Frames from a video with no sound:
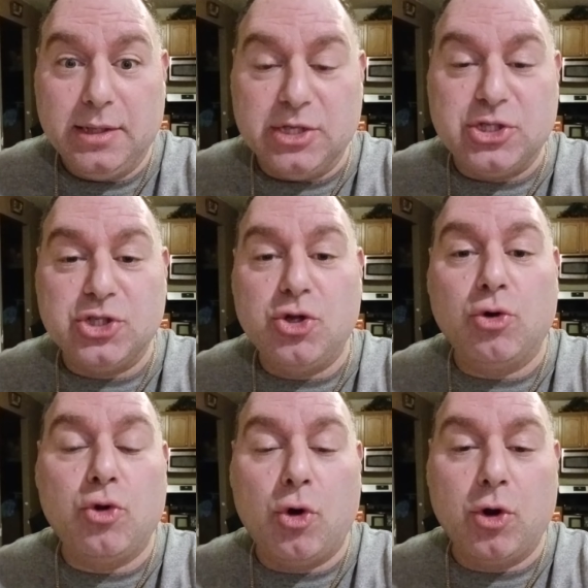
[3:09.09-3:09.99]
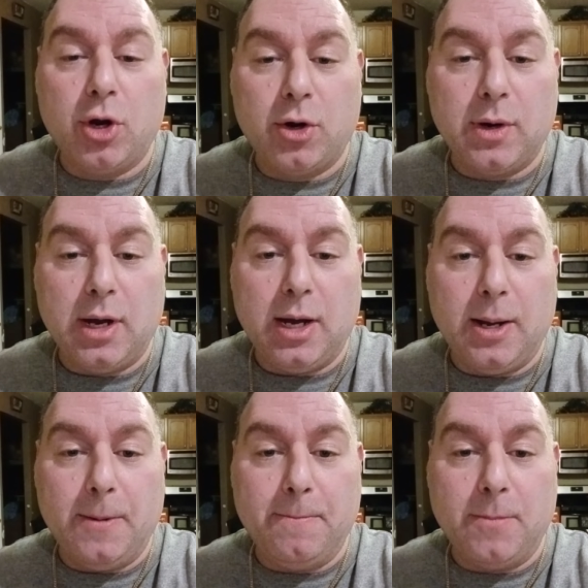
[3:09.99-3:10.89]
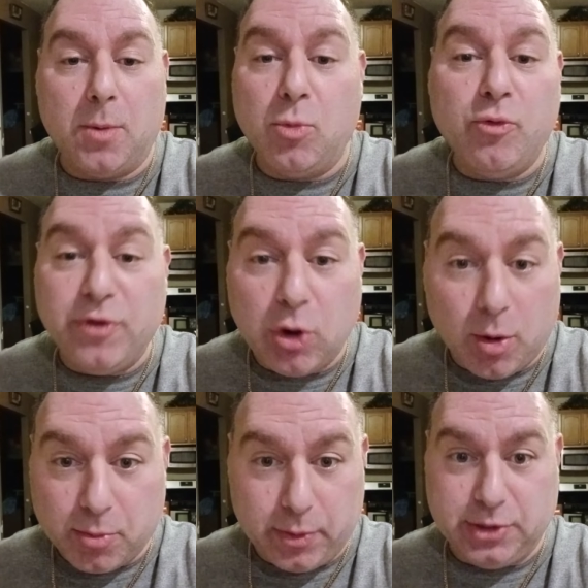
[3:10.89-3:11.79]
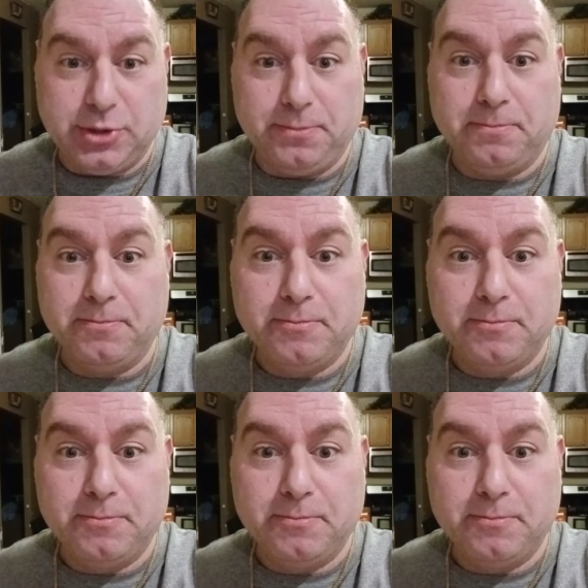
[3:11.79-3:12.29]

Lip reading: This is no longer a movie corporation.